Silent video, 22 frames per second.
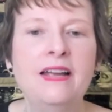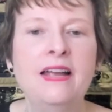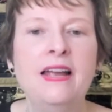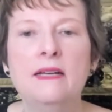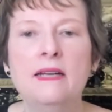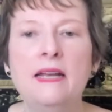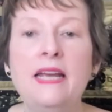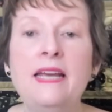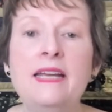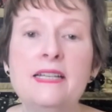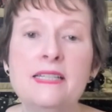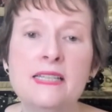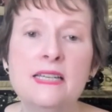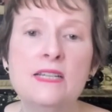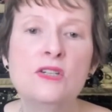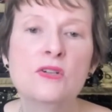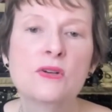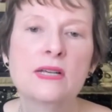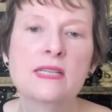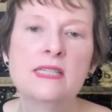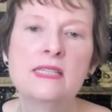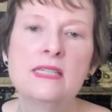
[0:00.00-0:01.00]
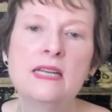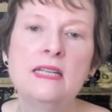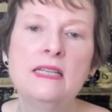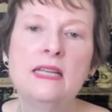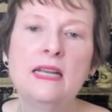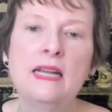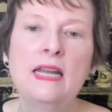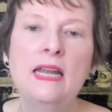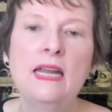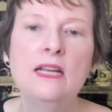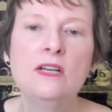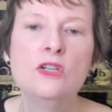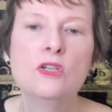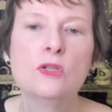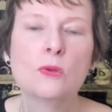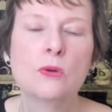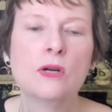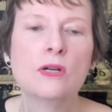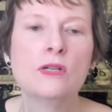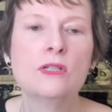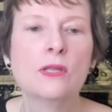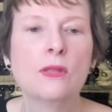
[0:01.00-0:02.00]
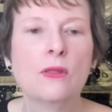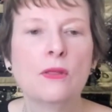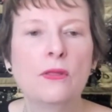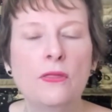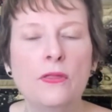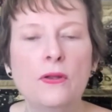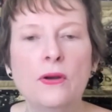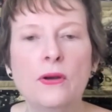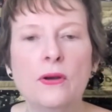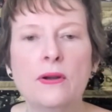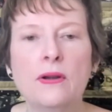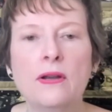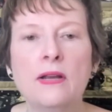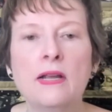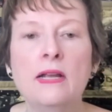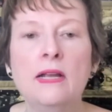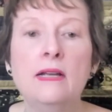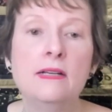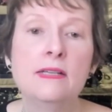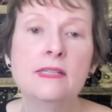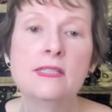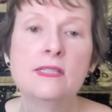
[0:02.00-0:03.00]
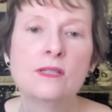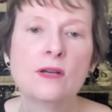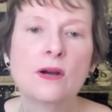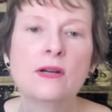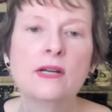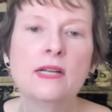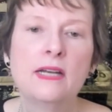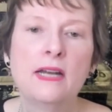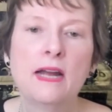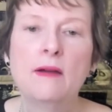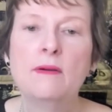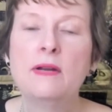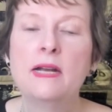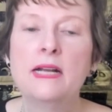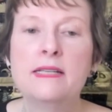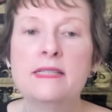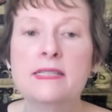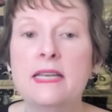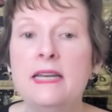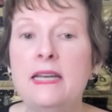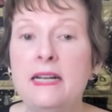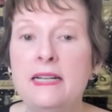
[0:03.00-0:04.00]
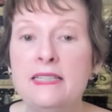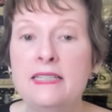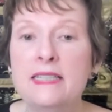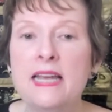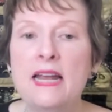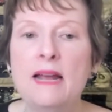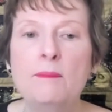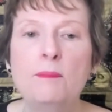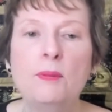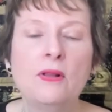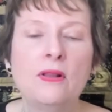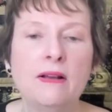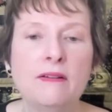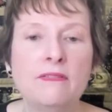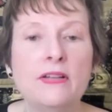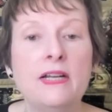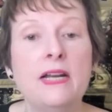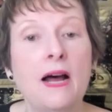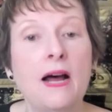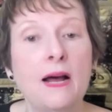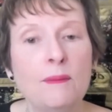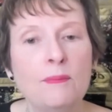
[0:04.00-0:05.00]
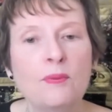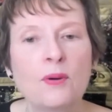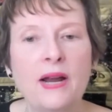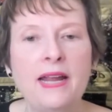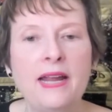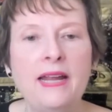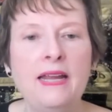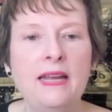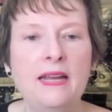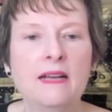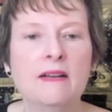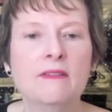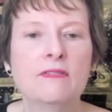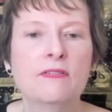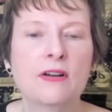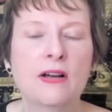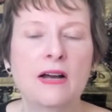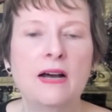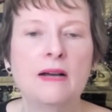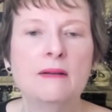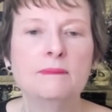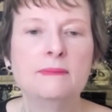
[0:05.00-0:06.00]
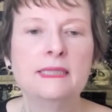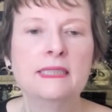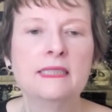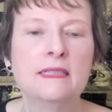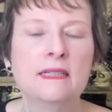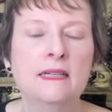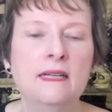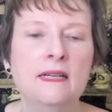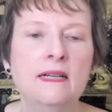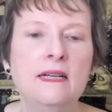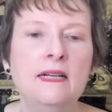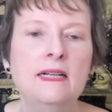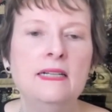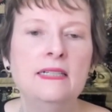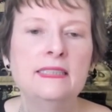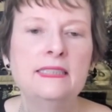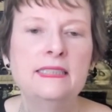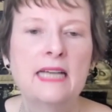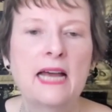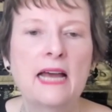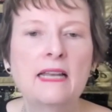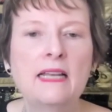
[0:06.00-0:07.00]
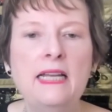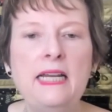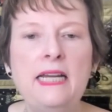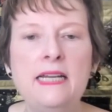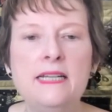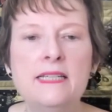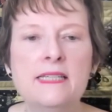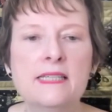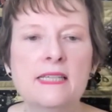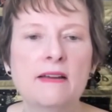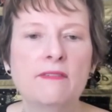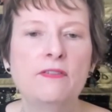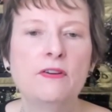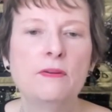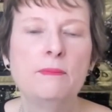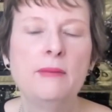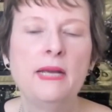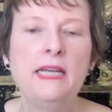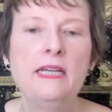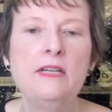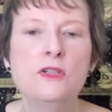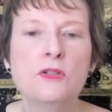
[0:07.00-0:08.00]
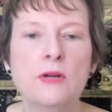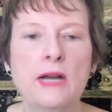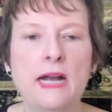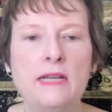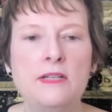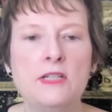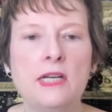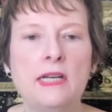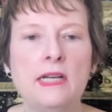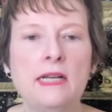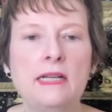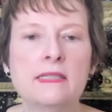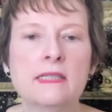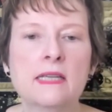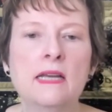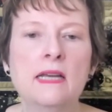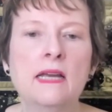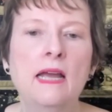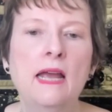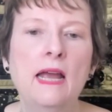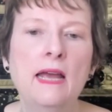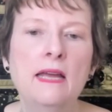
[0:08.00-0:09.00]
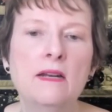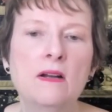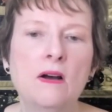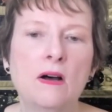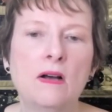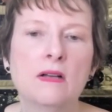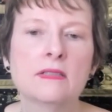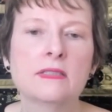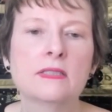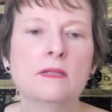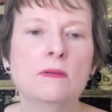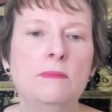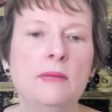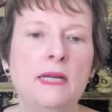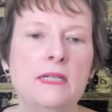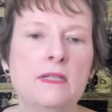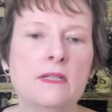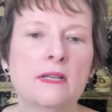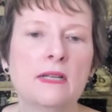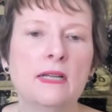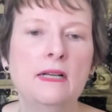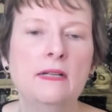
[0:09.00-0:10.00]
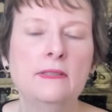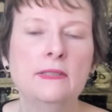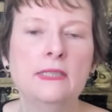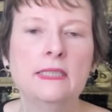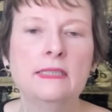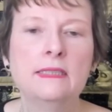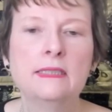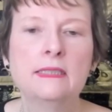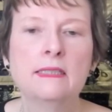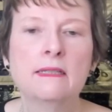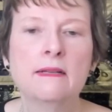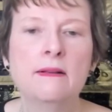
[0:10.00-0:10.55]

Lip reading: It is interesting that King George III started out as an example of an upright King of Cups. Sadly, he suffered many tragedies and also mental illness.